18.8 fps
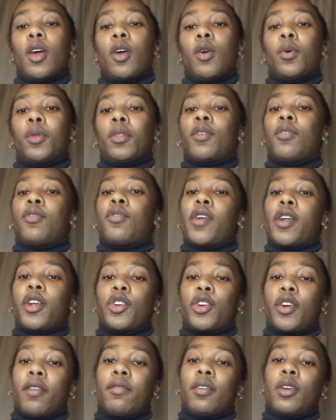with the
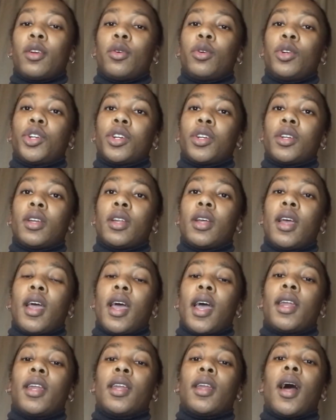French Revolution
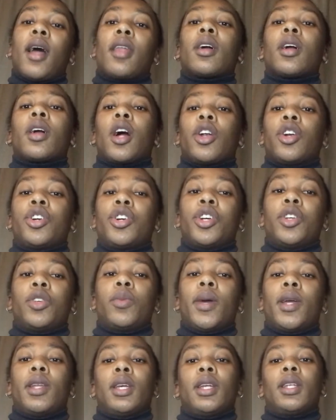and in other countries
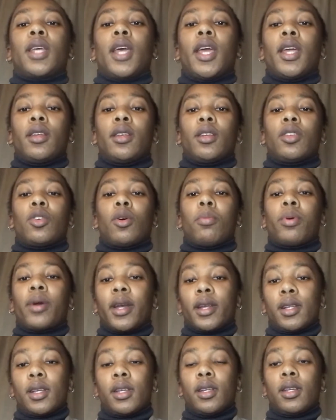where dictators are
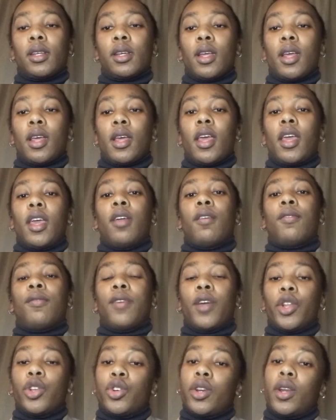present.
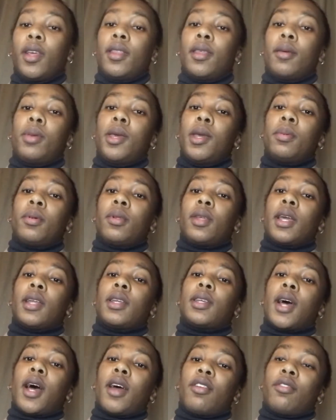Eventually the people get
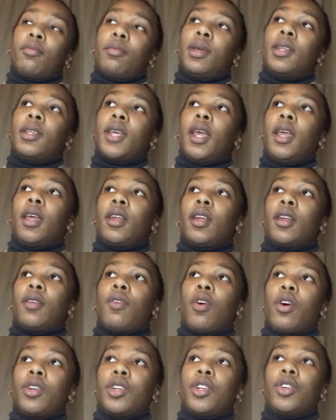tired of being taken
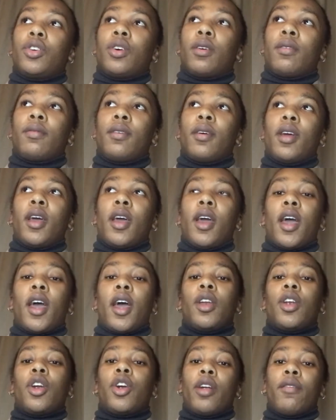advantage of
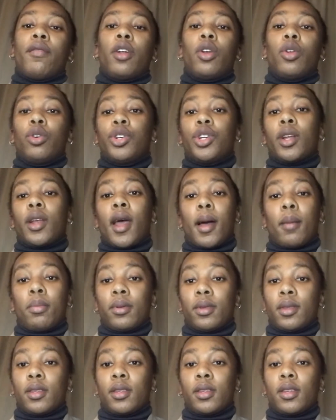and a revolution
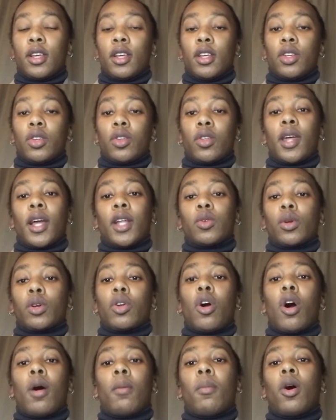happens. So that's what
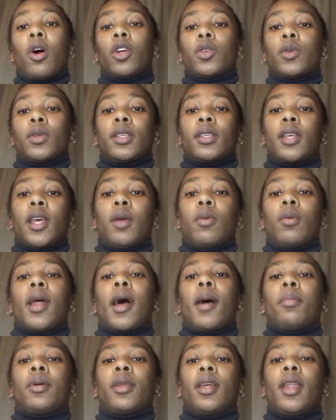Karl Marx was saying would
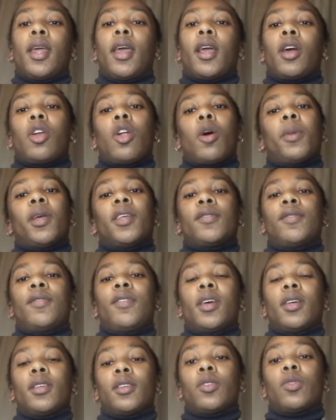happen in economic
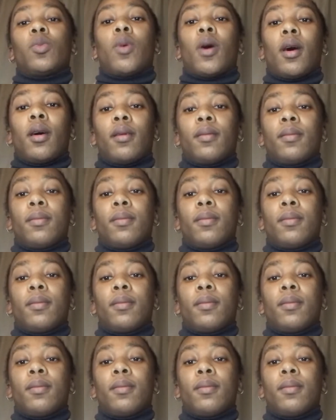spheres as well.